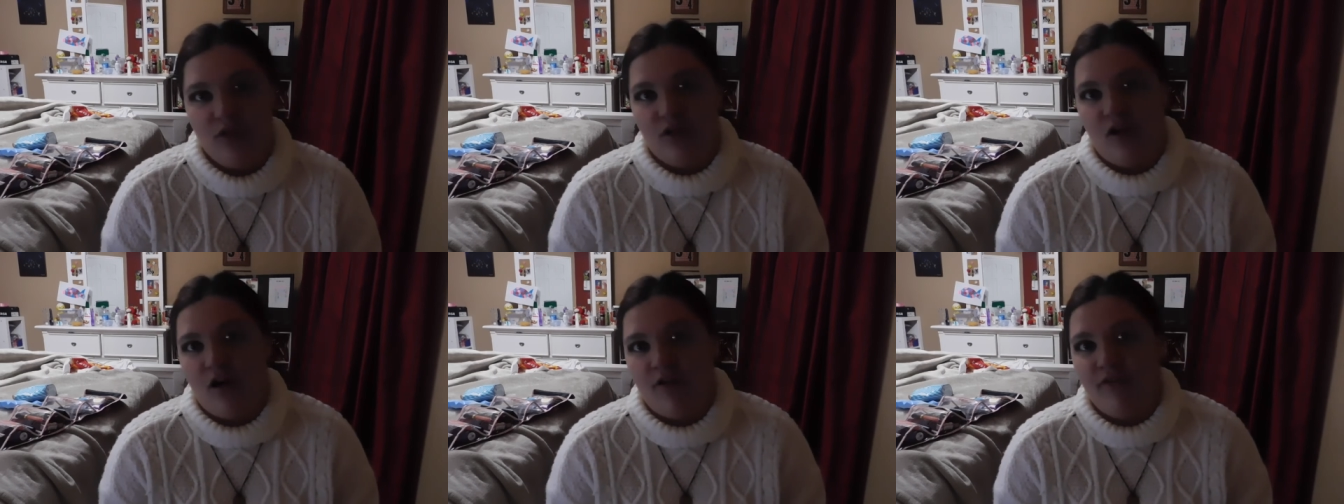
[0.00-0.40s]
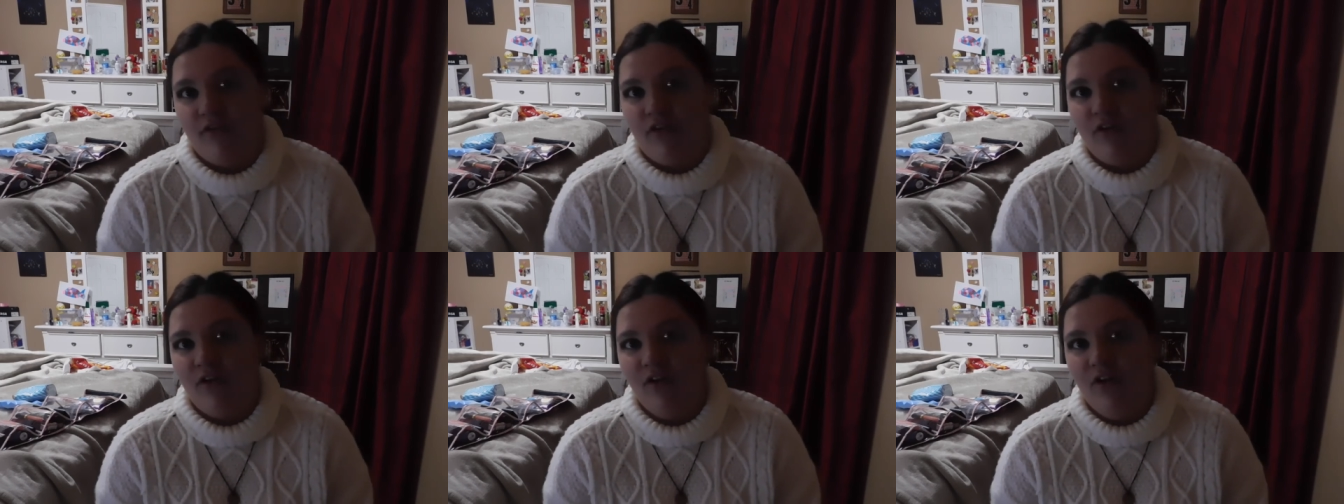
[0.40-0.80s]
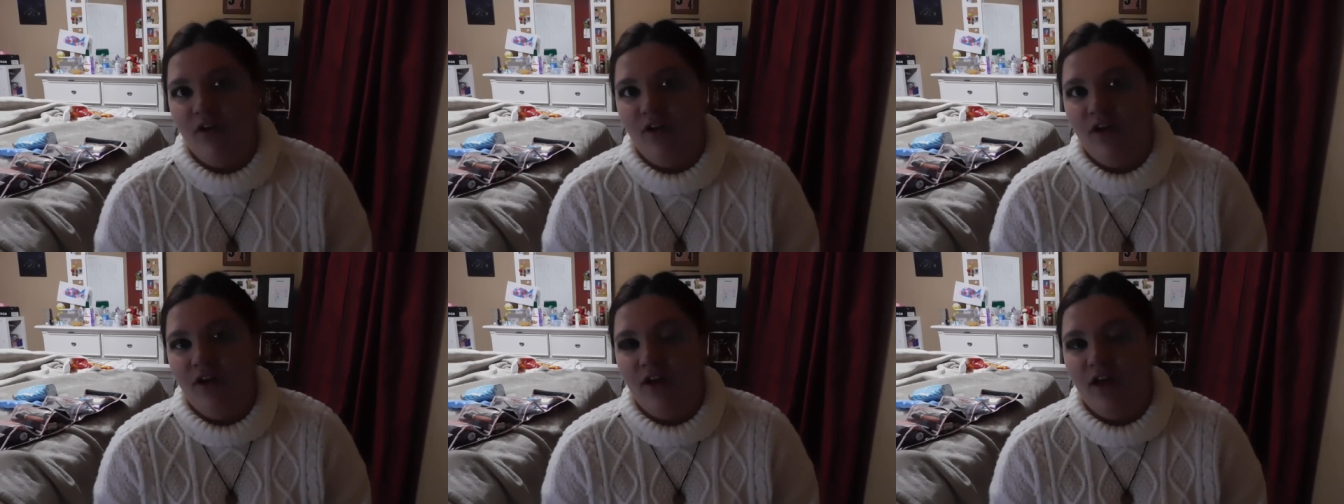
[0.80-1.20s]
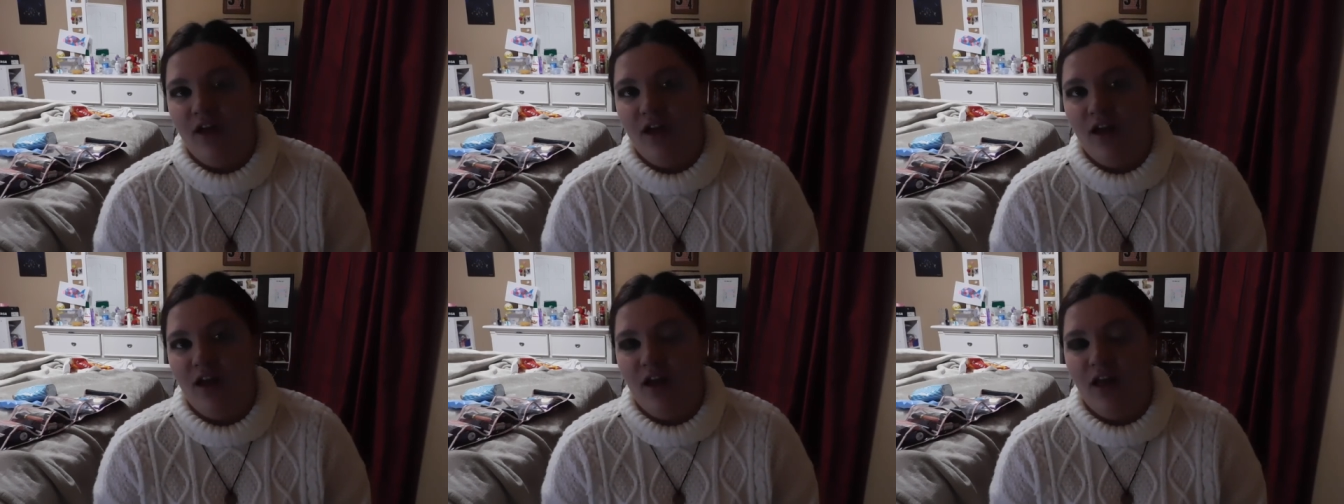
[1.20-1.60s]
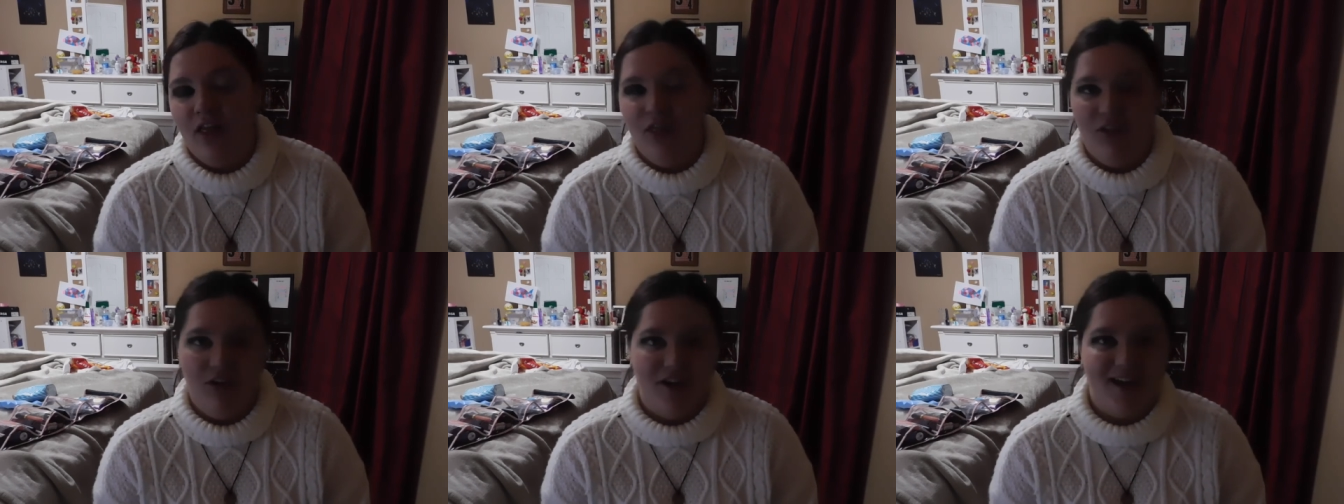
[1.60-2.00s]
awful.
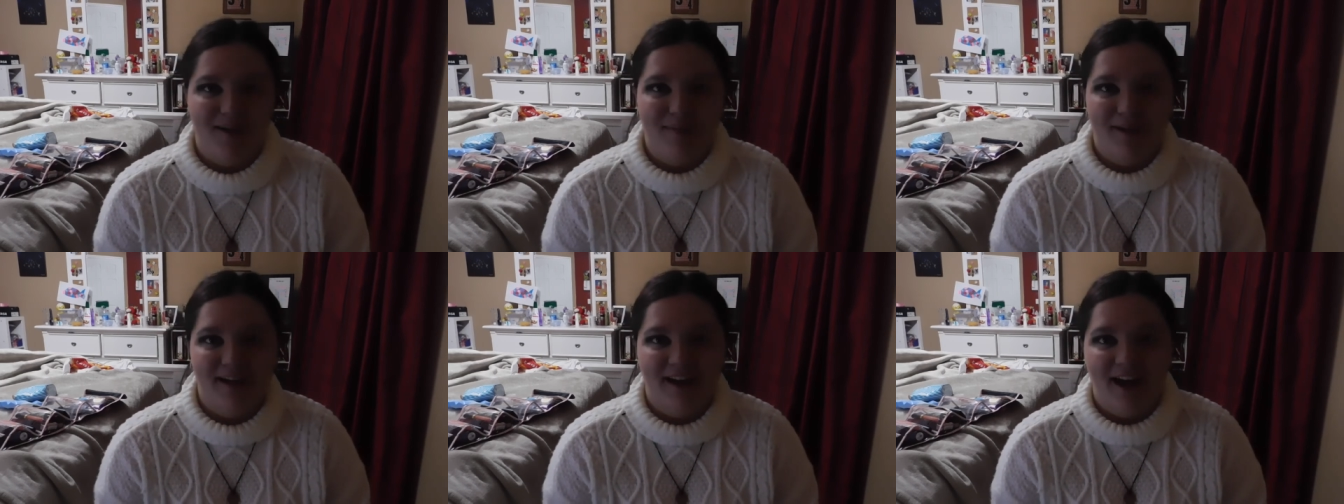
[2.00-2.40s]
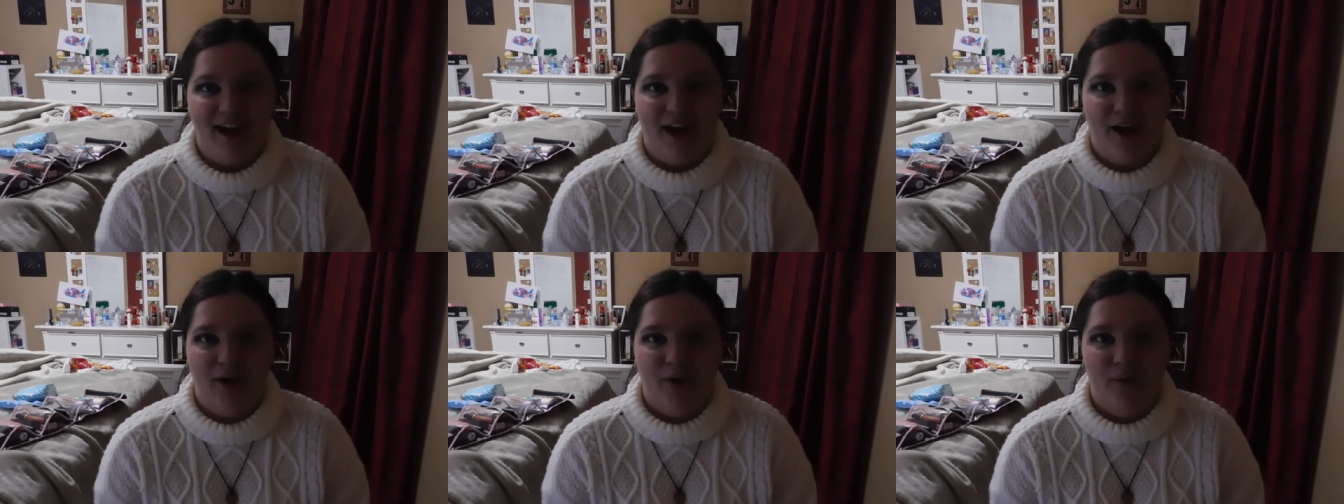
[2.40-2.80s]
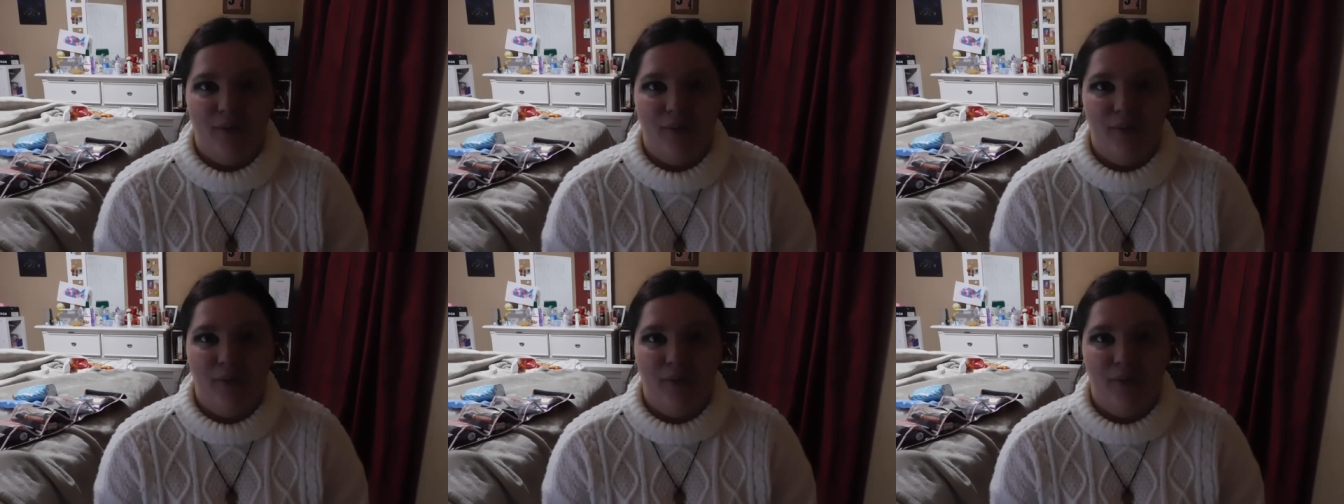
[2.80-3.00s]
Look at me now.